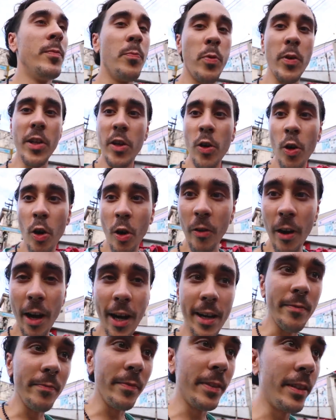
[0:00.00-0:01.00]
Pretty cool,
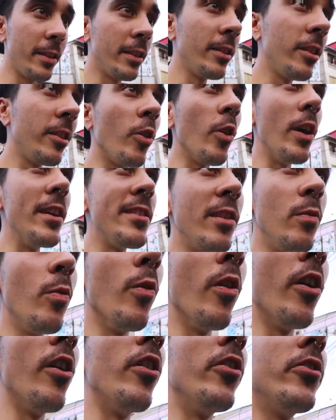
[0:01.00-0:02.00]
right? Crazy
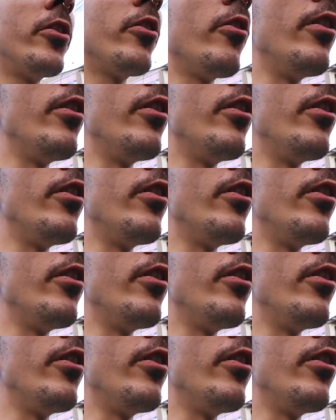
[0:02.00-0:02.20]
world.